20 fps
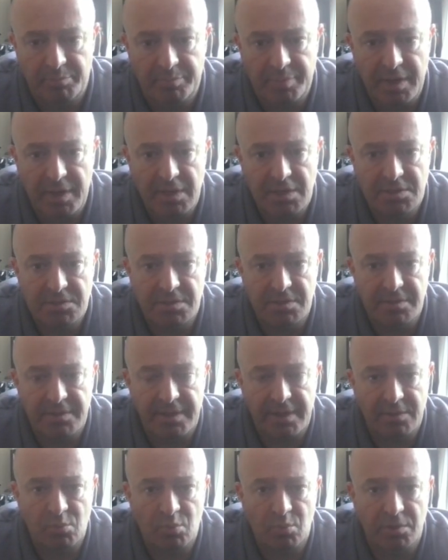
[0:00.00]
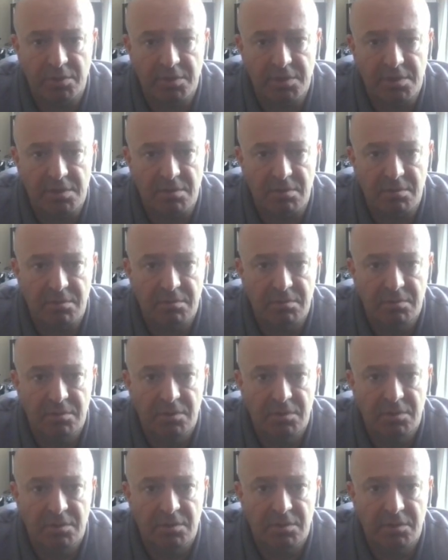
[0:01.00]
Paste that one here
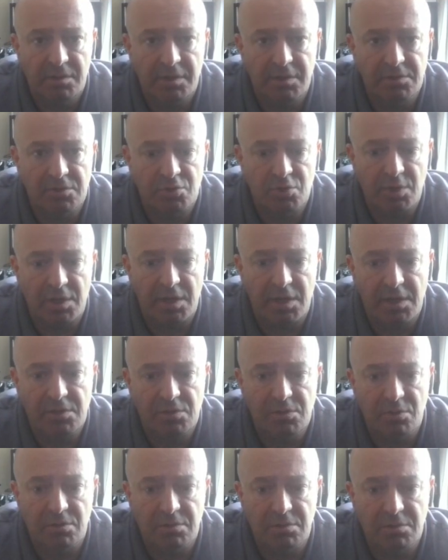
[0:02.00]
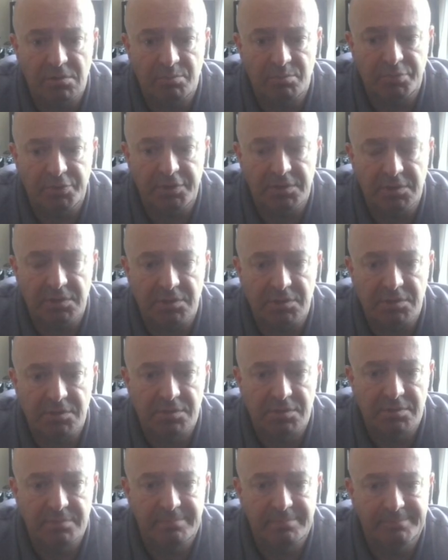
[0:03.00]
and try it on
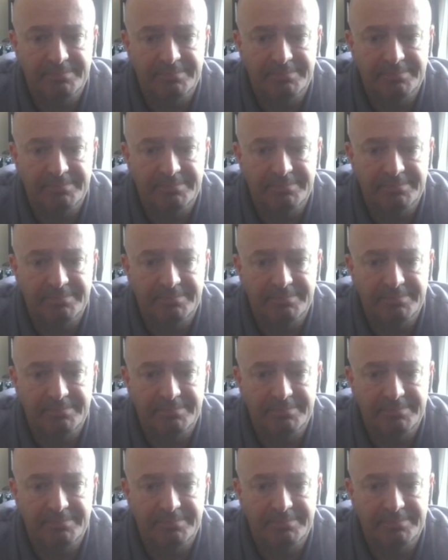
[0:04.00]
pretests.